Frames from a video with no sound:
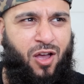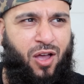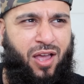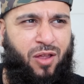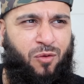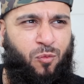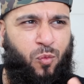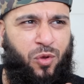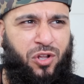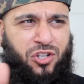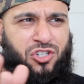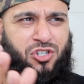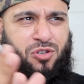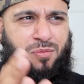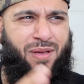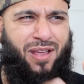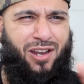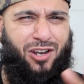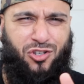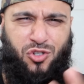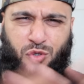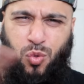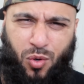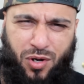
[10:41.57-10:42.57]
in which you
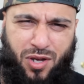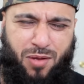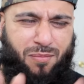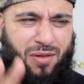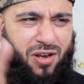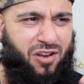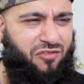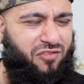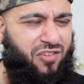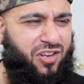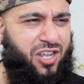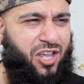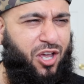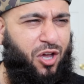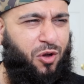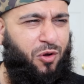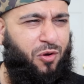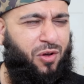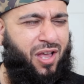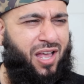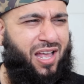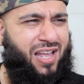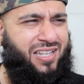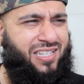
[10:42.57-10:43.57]
made a 20 minute
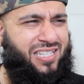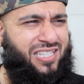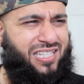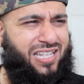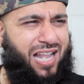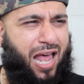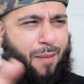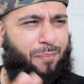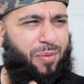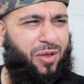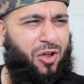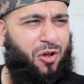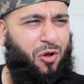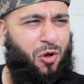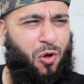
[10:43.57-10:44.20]
video slapping